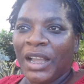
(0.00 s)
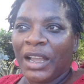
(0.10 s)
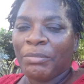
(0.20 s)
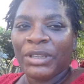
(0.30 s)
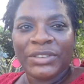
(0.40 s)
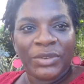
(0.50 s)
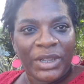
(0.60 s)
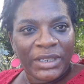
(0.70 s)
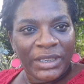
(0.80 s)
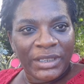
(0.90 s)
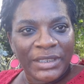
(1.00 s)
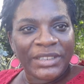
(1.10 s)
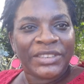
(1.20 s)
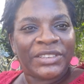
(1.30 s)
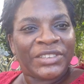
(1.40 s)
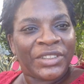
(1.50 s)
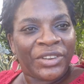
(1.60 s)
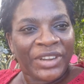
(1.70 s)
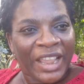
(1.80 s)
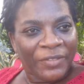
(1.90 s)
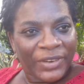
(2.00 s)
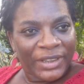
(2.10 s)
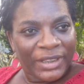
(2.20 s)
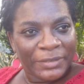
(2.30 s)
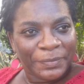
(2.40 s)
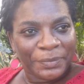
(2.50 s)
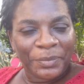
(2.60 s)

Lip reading: Botswana is in southern Africa.